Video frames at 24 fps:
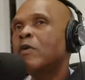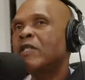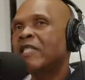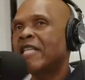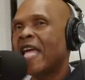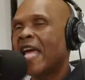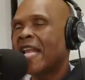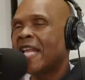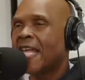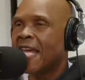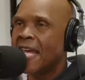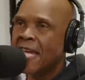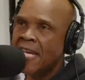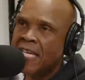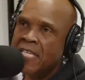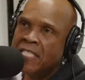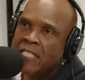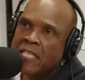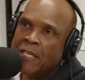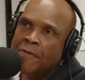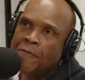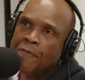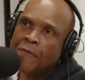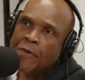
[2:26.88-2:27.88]
was that
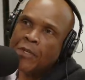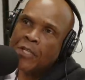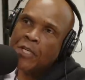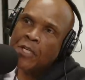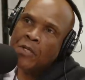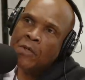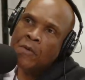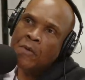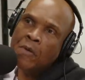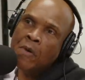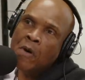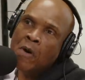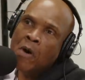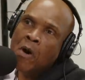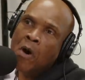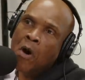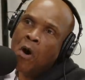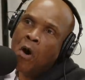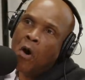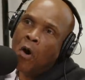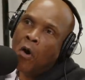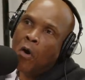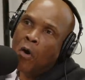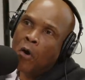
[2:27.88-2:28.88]
easy for you
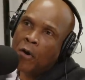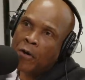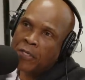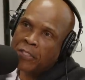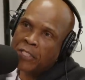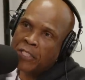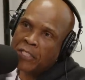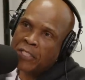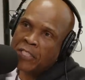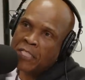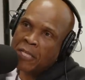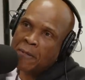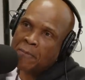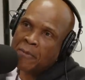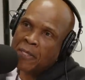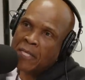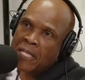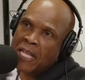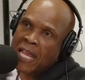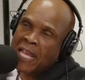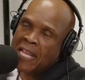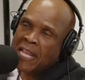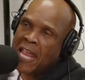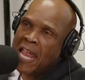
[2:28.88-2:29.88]
or is it
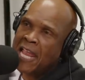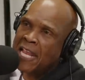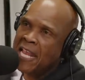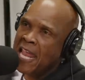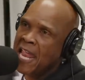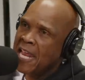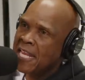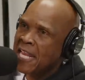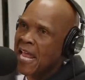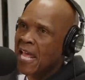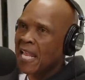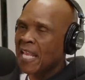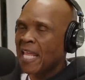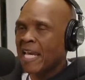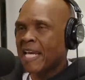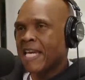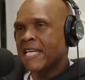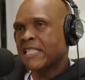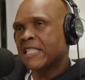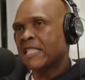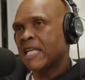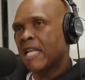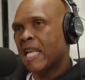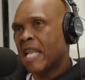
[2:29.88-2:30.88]
something and, and and not
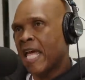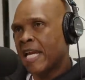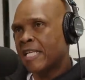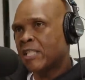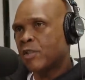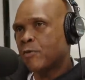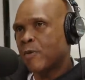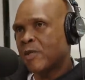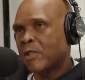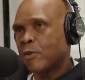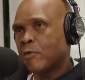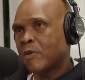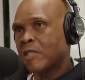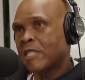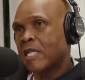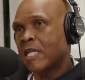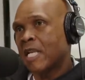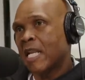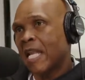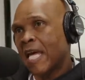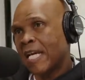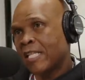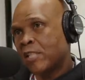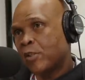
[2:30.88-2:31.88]
like it's a light switch was
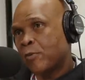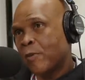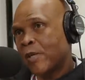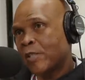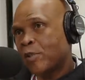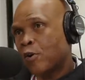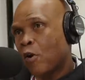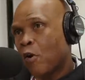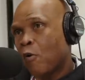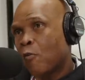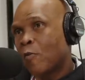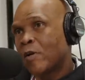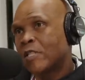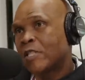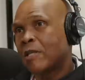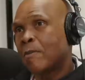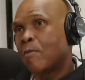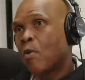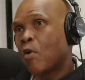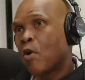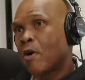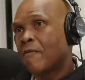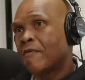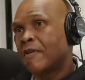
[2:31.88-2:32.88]
it a light switch or was it
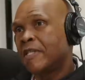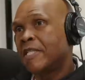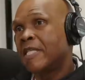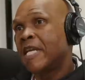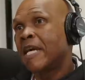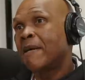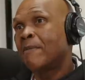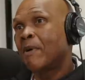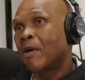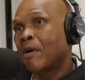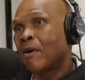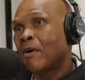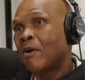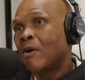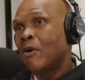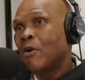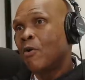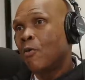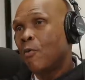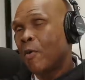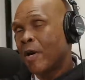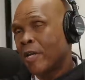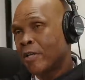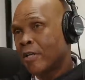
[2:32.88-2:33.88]
more of a dimmer
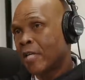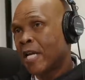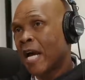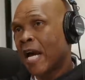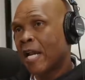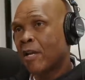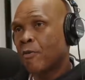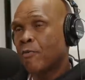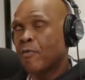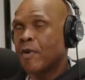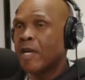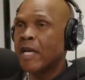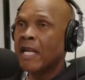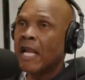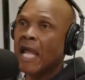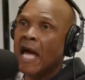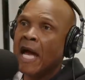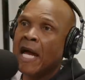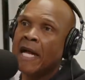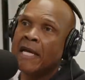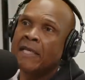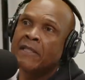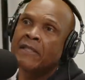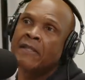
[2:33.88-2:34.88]
where you kind of
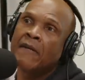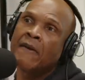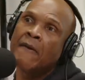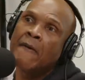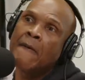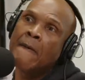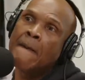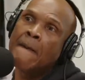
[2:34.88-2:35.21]
realize